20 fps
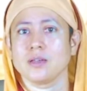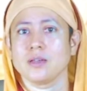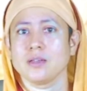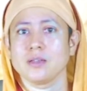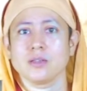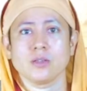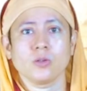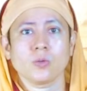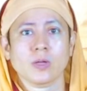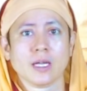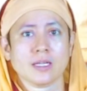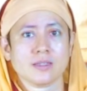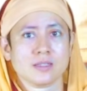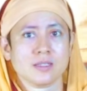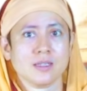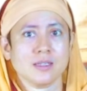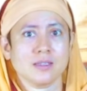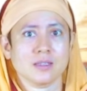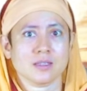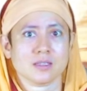You can
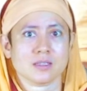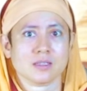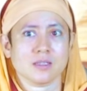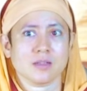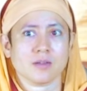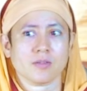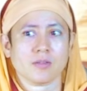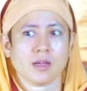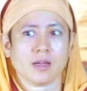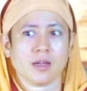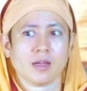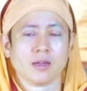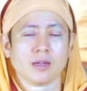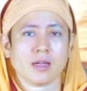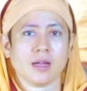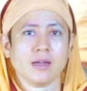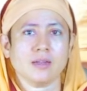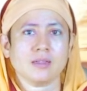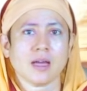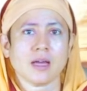see this, the
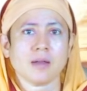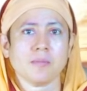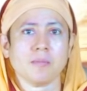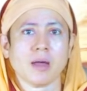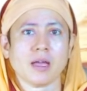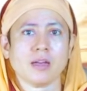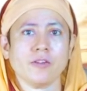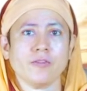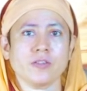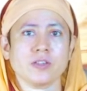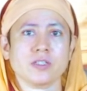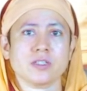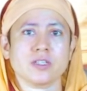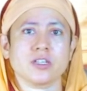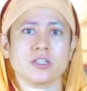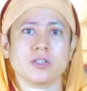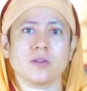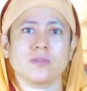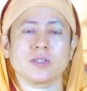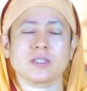entire
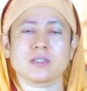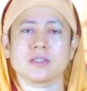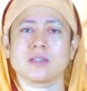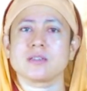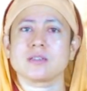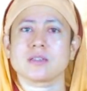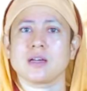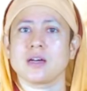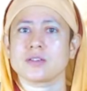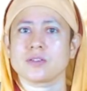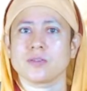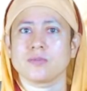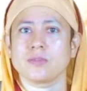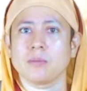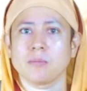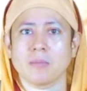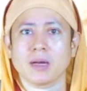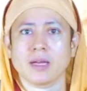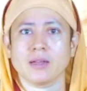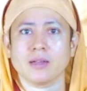manifestation of the sanskars of the
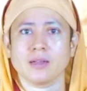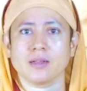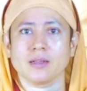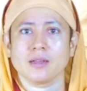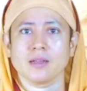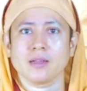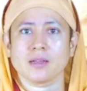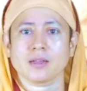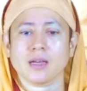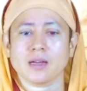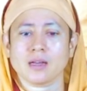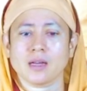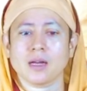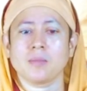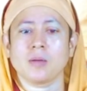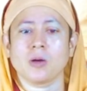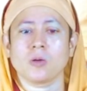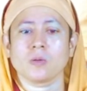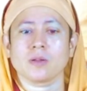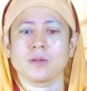mind can
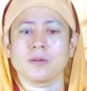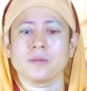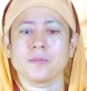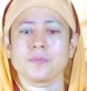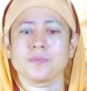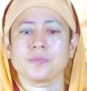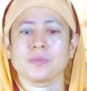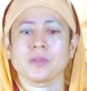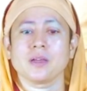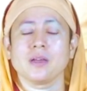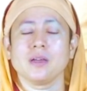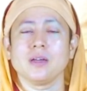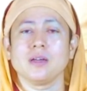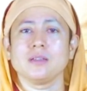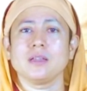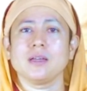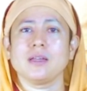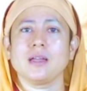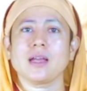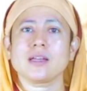come out.
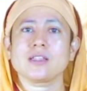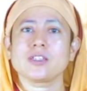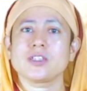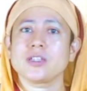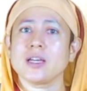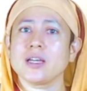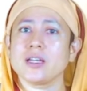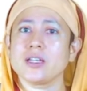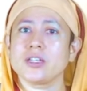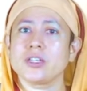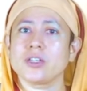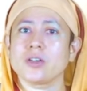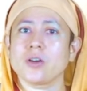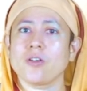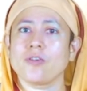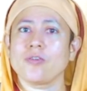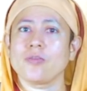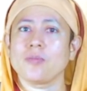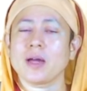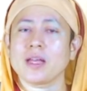The next stage
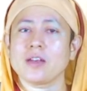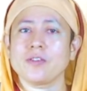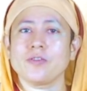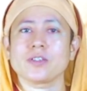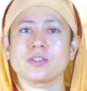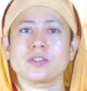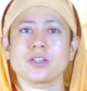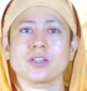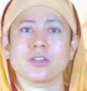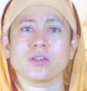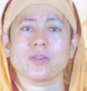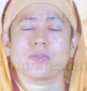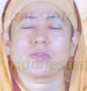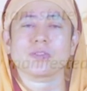of manifestation of